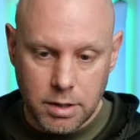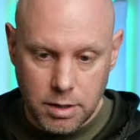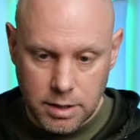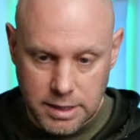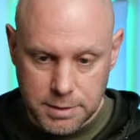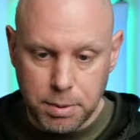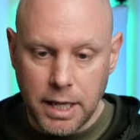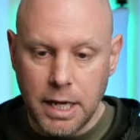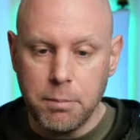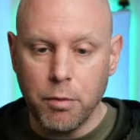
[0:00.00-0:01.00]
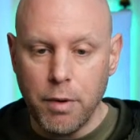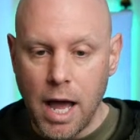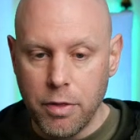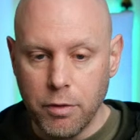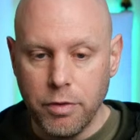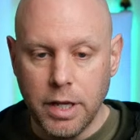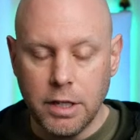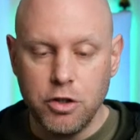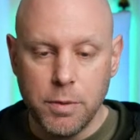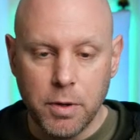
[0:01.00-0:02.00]
displayed, but rather the
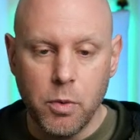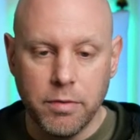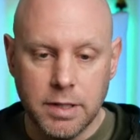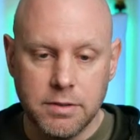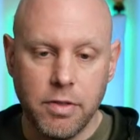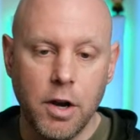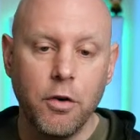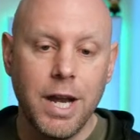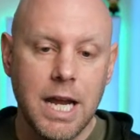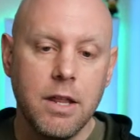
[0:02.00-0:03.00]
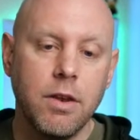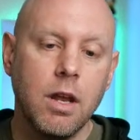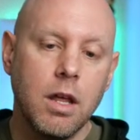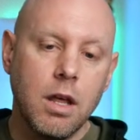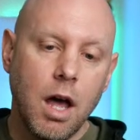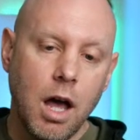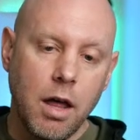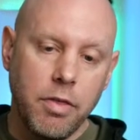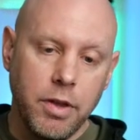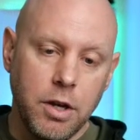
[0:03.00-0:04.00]
ship equivalents that are in
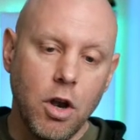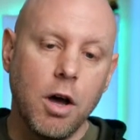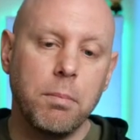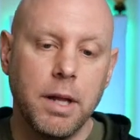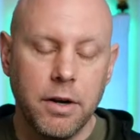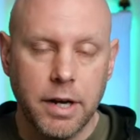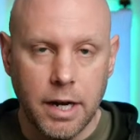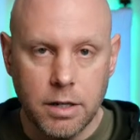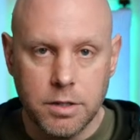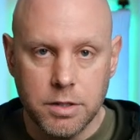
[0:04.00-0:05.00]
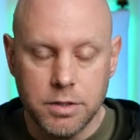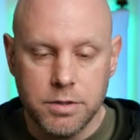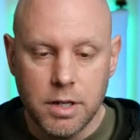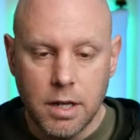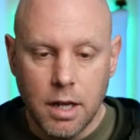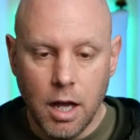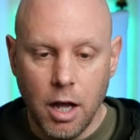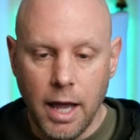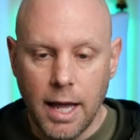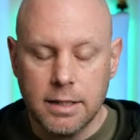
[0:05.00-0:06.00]
the non-player characters
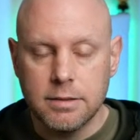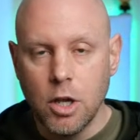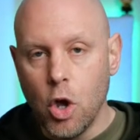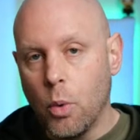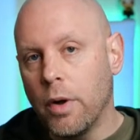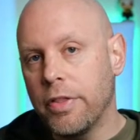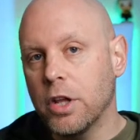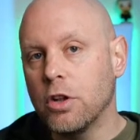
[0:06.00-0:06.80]
hex. One thing to